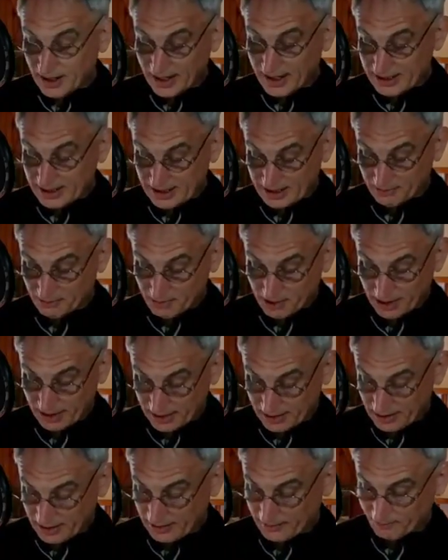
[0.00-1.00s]
I can
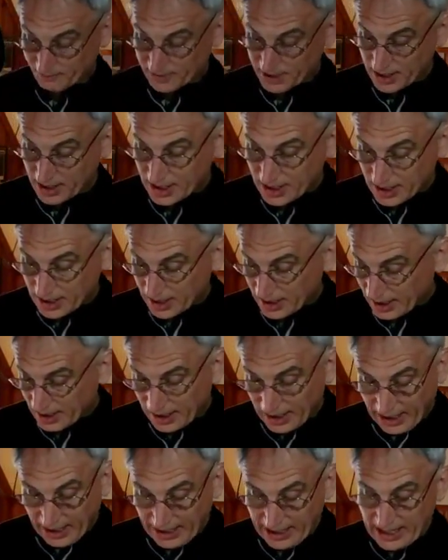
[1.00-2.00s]
pick up.
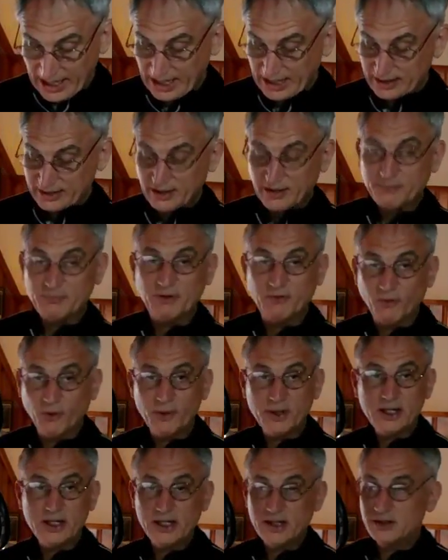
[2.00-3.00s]
And before
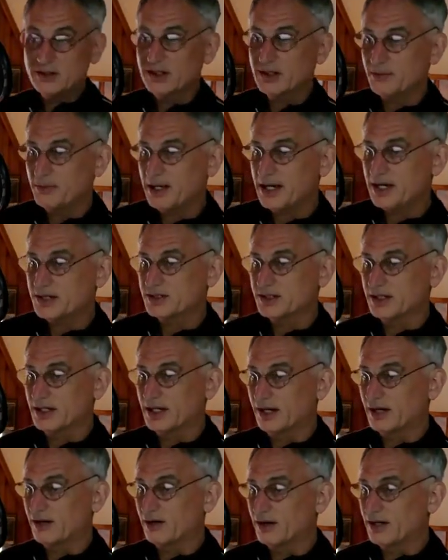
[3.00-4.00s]
we get into the Paxton
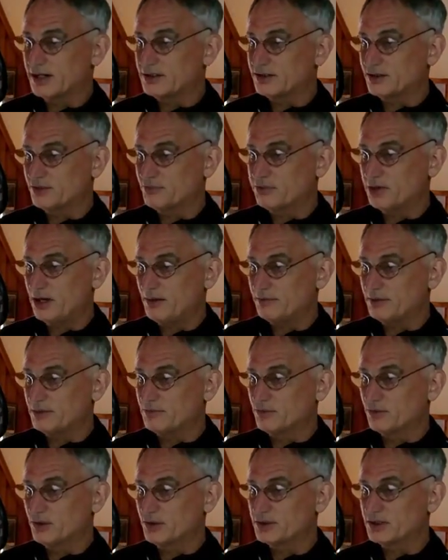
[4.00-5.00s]
Herald, I took probably
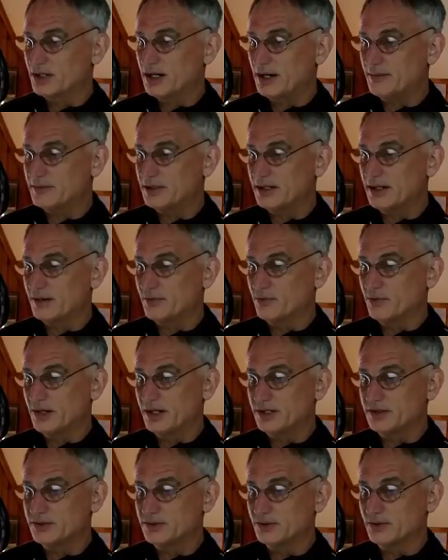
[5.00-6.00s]
more time than I
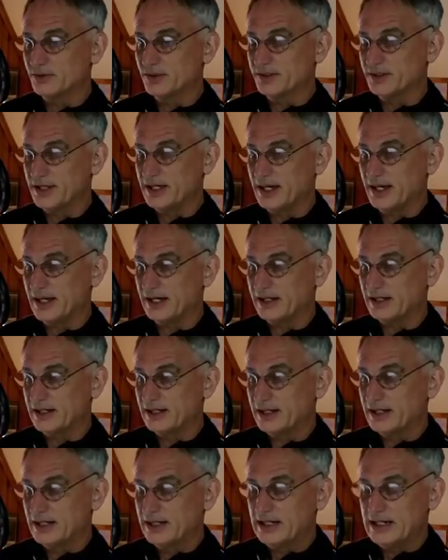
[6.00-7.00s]
wanted to on that.
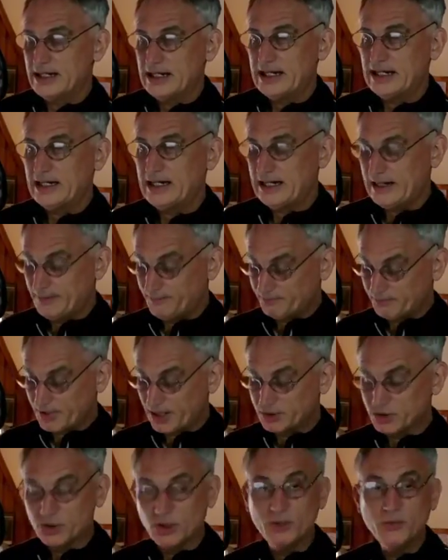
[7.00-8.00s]

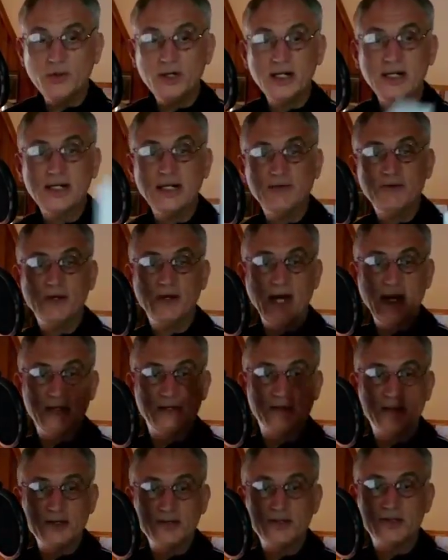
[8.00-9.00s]
I do want to give you, hey,
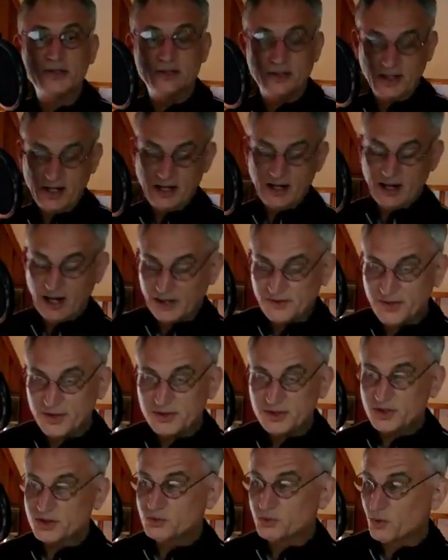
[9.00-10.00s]
this
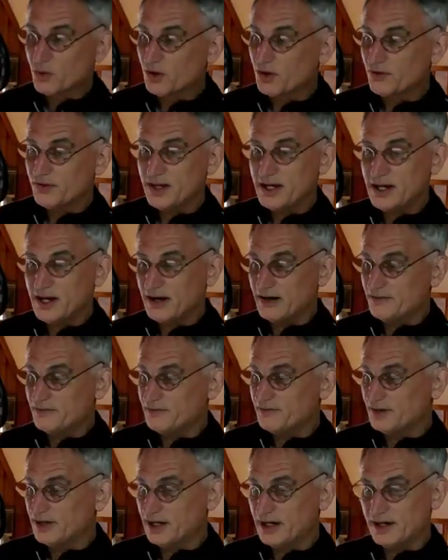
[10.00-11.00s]
is worthy
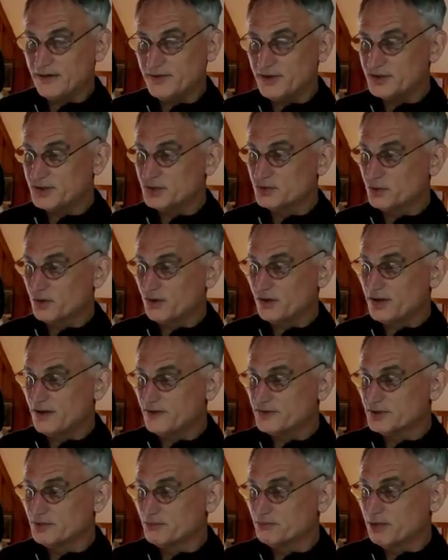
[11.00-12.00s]

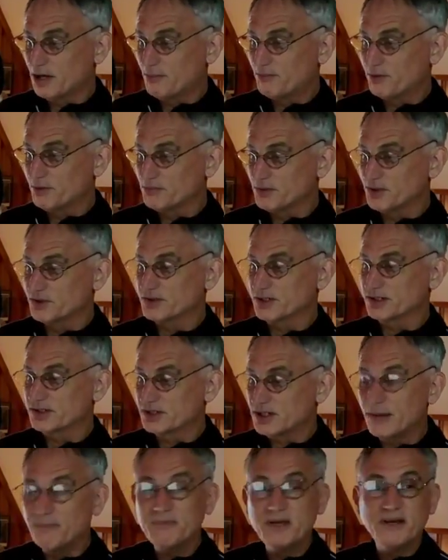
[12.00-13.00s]
of some bumper music.
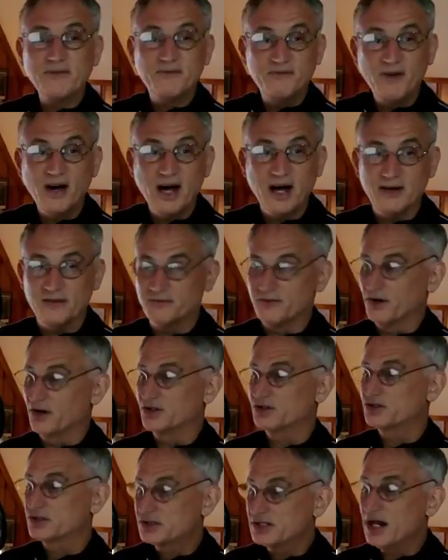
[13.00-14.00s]
Something fun,
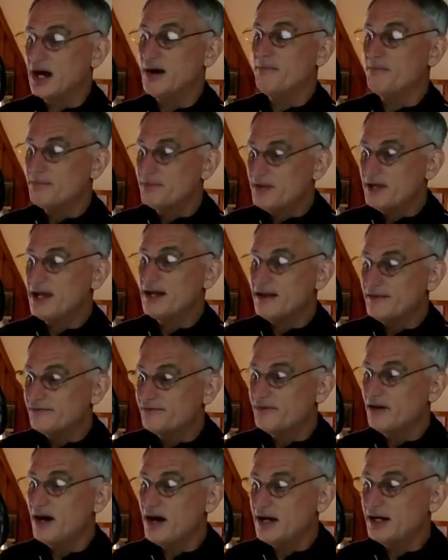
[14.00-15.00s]
folks. Something
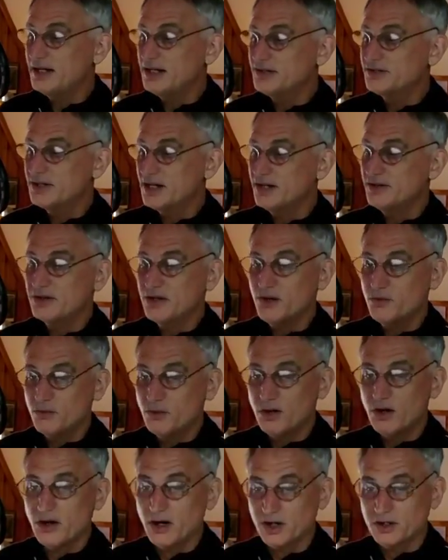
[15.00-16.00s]
fun is in the
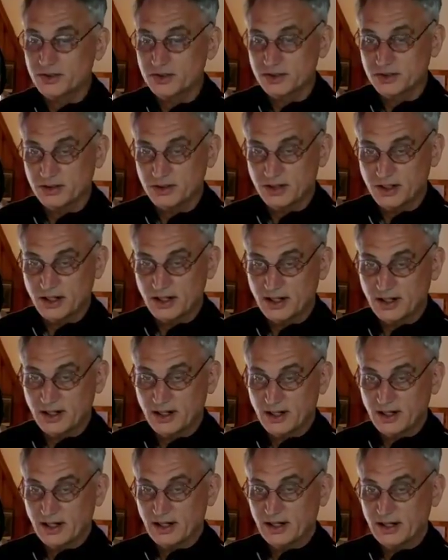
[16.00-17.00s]
works.
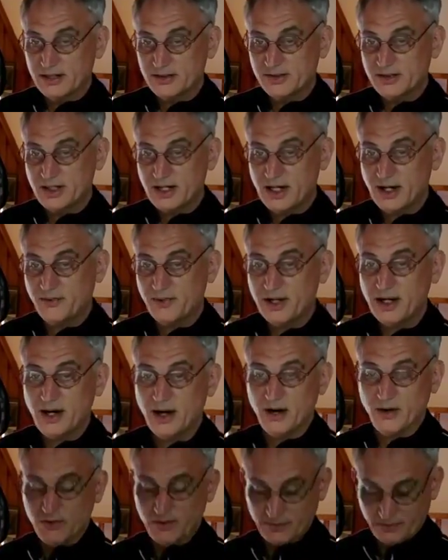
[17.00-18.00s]
Let's see. Here we
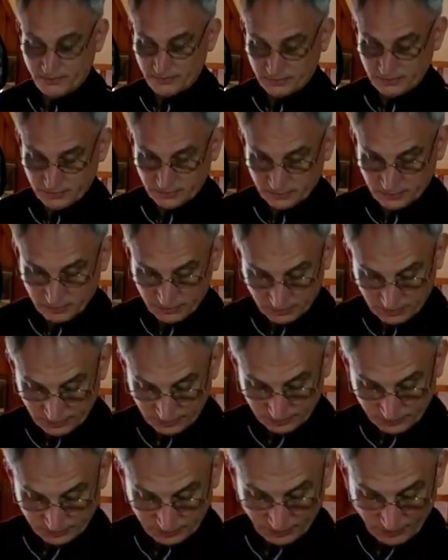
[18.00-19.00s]
go.
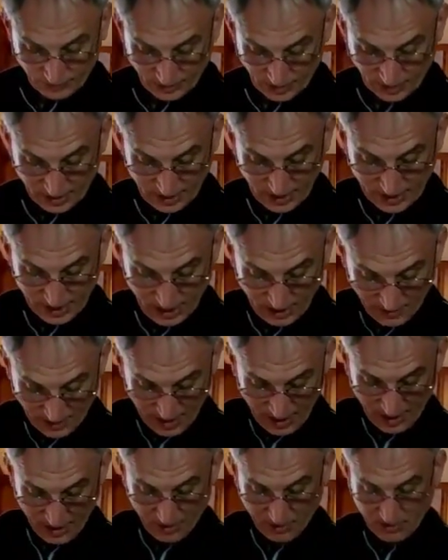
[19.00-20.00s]
Here we
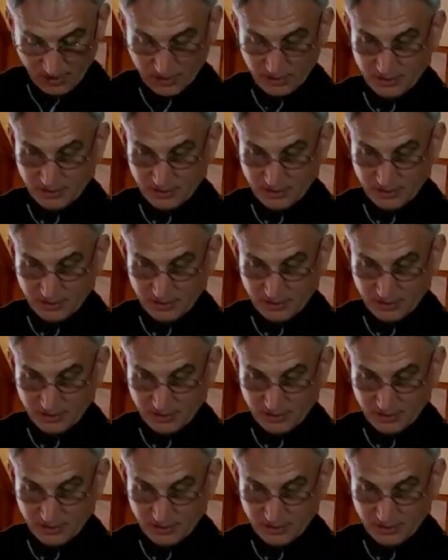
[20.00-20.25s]
go.